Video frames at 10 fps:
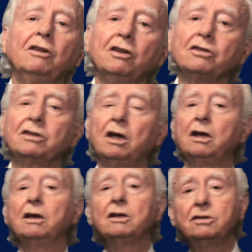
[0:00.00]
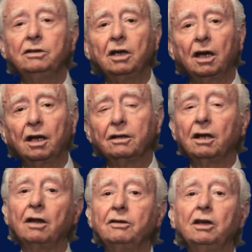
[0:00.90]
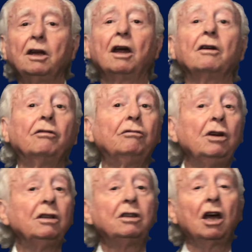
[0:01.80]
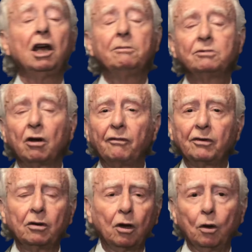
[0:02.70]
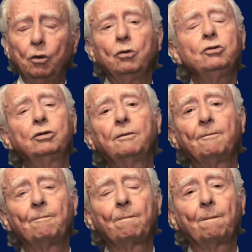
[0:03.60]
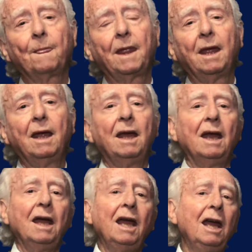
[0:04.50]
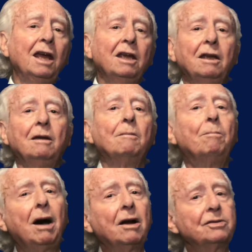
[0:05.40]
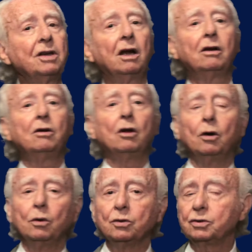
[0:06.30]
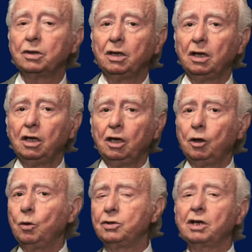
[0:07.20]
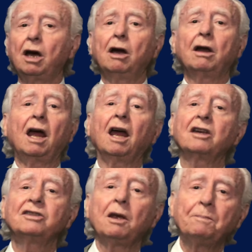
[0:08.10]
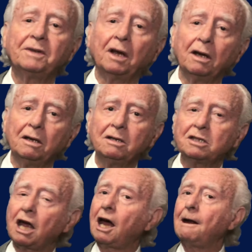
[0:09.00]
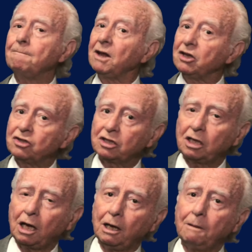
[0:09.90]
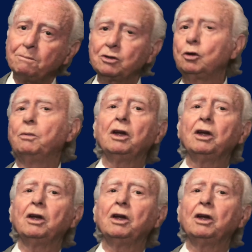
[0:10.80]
discussed that there are three types of close. A. Partial close, which are acceptance and steps to be